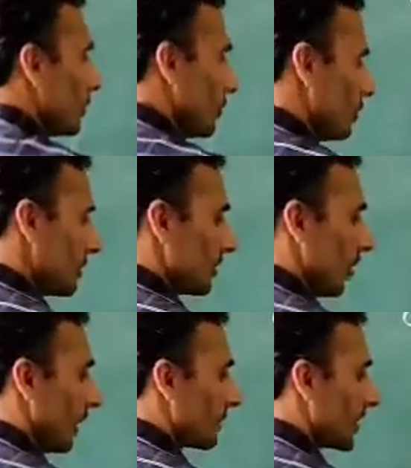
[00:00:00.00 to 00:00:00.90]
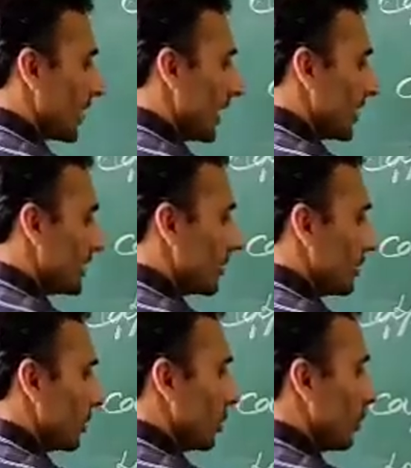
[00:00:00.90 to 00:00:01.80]
Use of debt
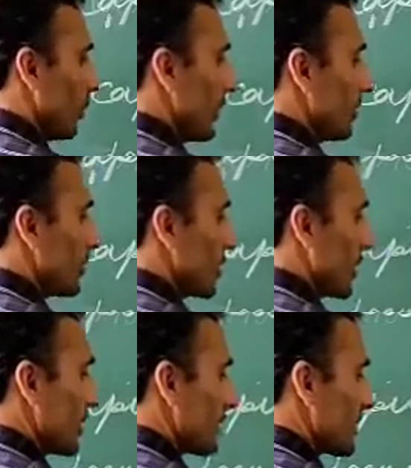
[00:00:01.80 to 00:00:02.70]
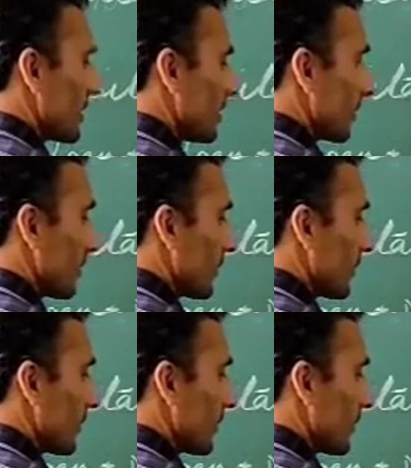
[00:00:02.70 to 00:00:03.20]
with shares.